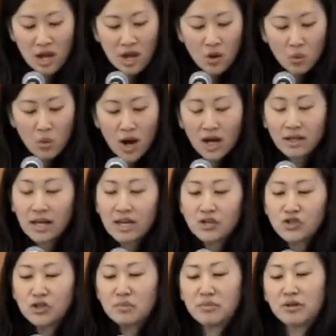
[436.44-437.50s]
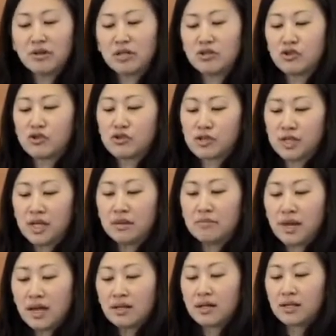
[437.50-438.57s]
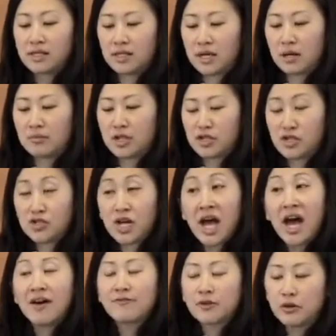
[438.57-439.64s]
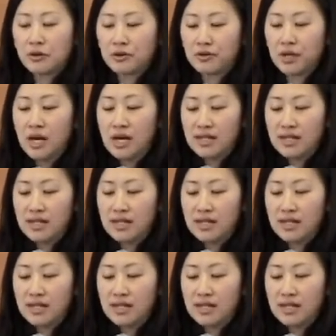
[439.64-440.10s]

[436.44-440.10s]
While Asian American churches in mainline denominations have grown